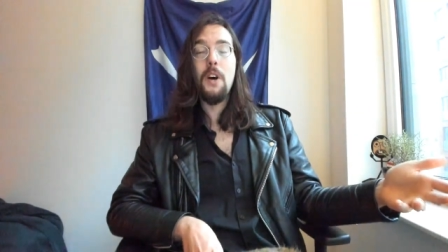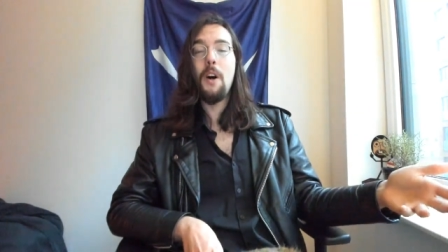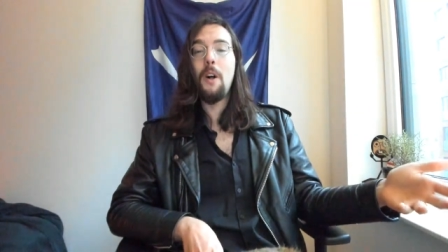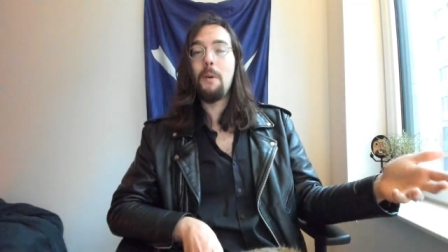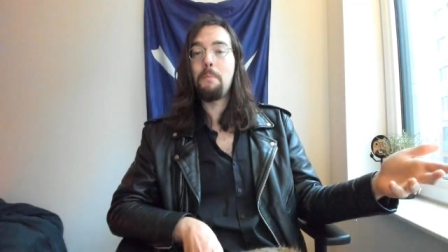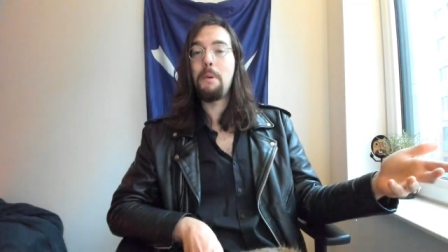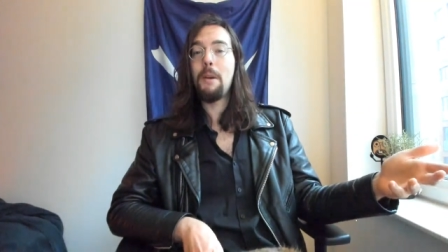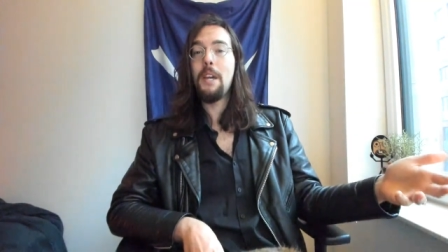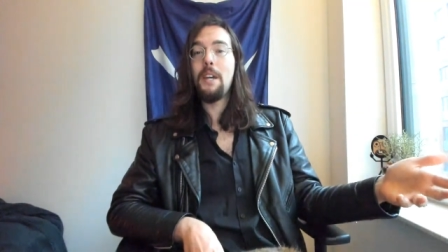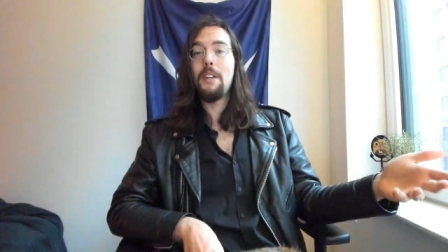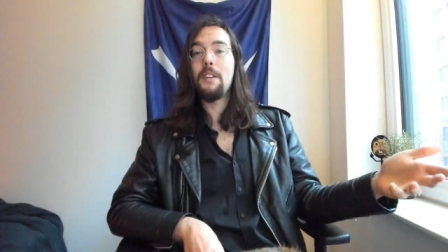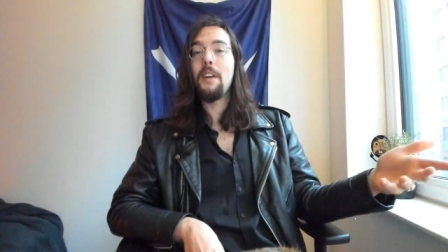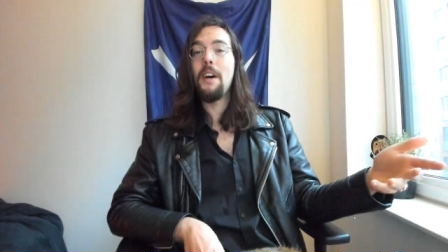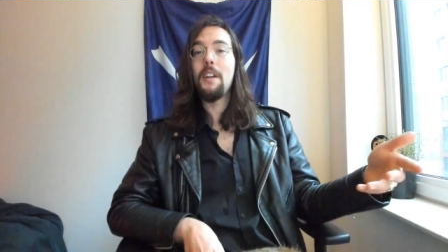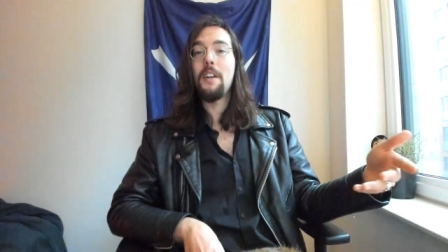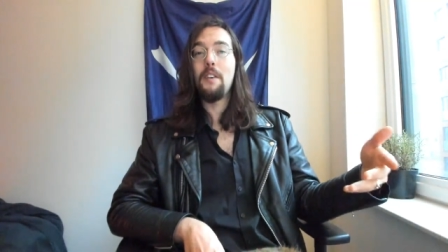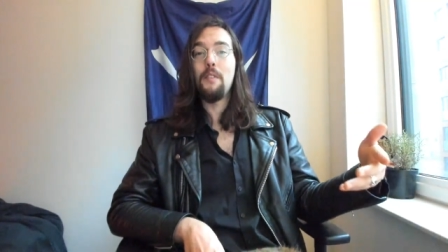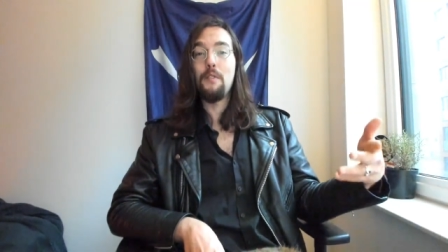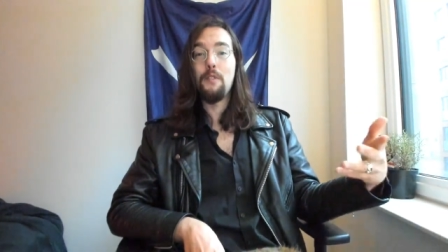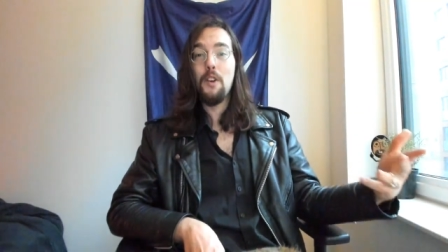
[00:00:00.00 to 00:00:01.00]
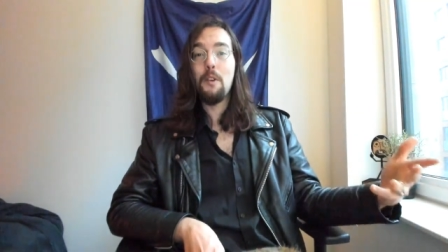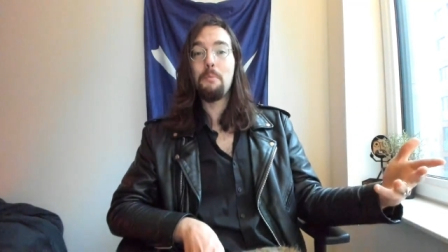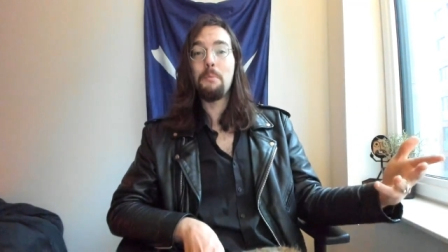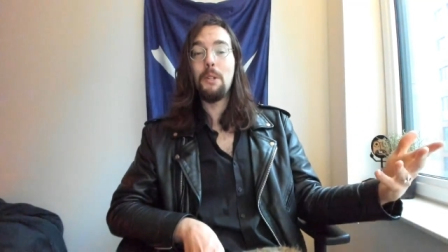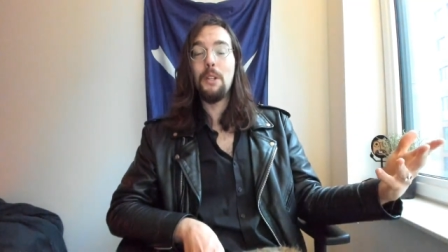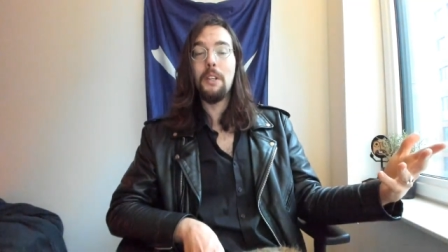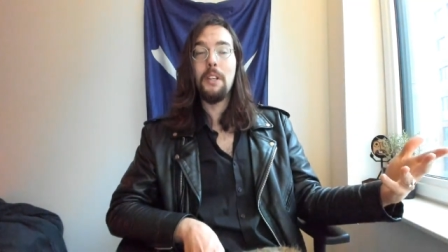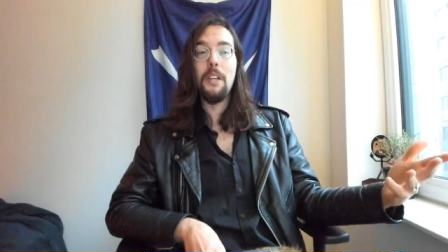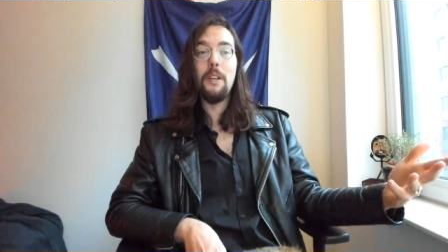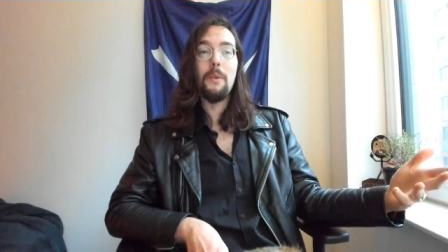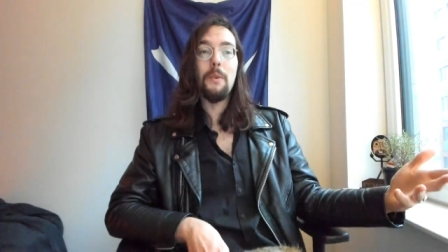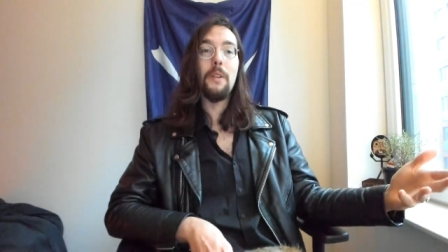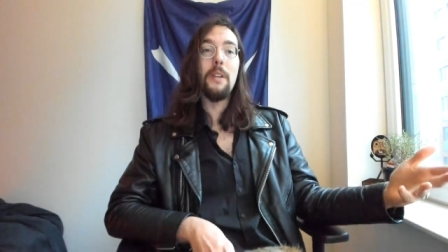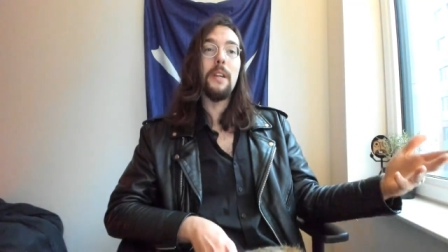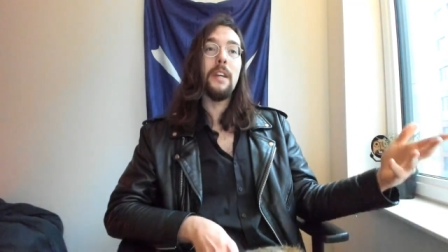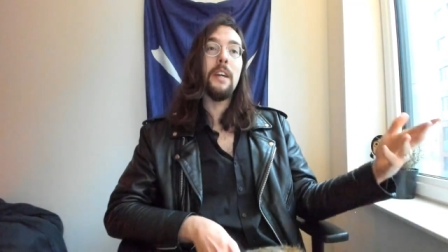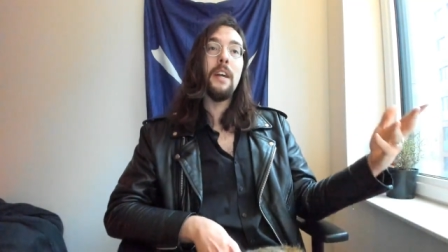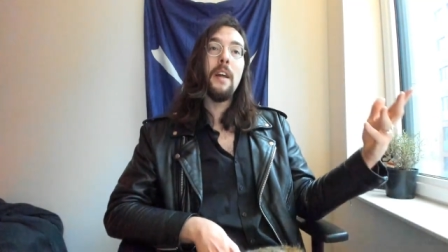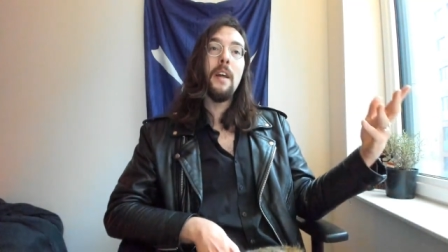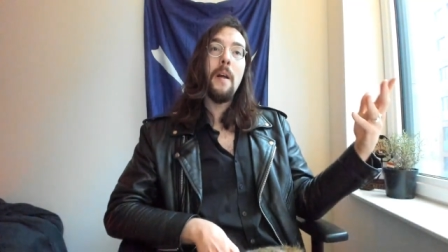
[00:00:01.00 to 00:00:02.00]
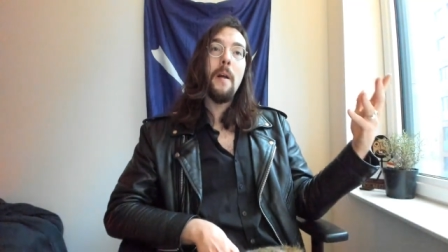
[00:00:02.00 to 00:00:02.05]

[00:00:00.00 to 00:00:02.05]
albeit not in verbal acuity,